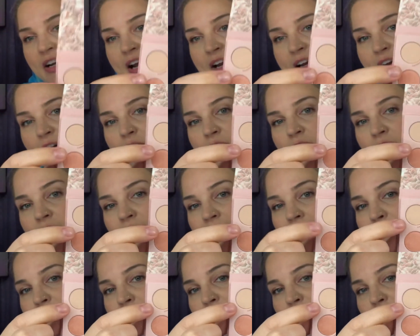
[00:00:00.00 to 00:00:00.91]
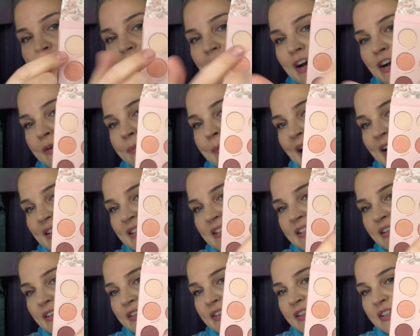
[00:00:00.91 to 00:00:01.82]
kind of overlap. Your lighter mattes
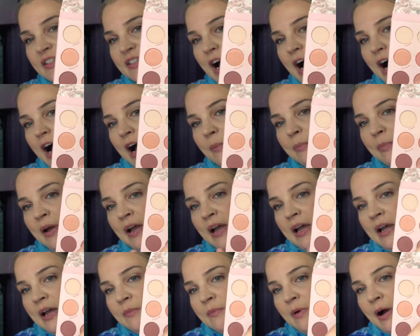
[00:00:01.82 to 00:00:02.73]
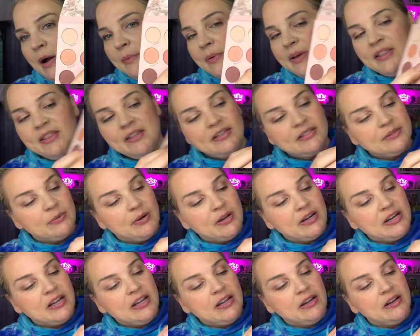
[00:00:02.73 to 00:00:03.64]
here at the top, probably this
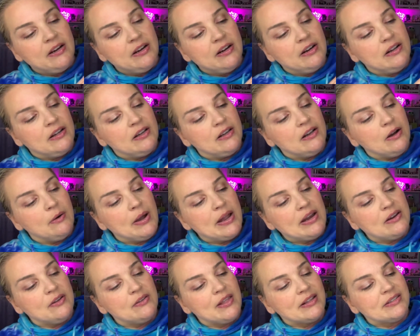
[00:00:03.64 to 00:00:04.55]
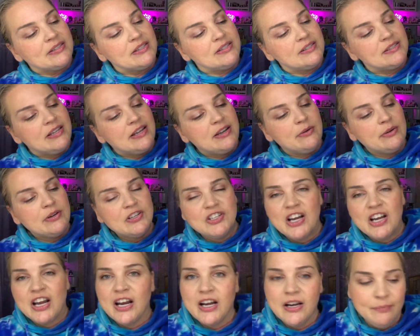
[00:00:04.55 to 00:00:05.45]
one here. Oh wait, no, that's a sequin
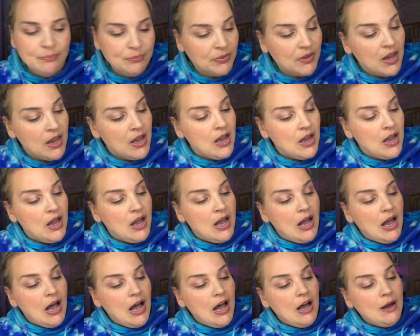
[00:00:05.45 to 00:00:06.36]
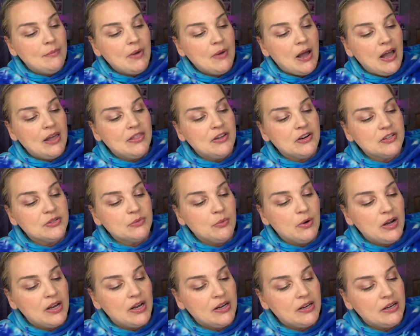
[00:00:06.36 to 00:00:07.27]
shade. There's
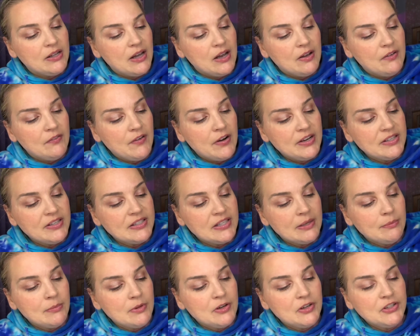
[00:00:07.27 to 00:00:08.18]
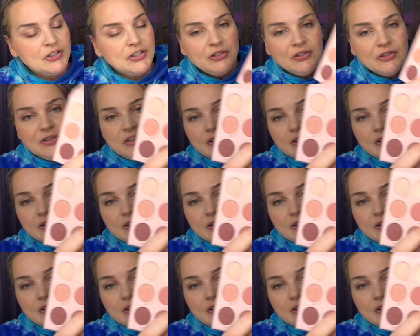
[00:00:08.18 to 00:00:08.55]
one very similar to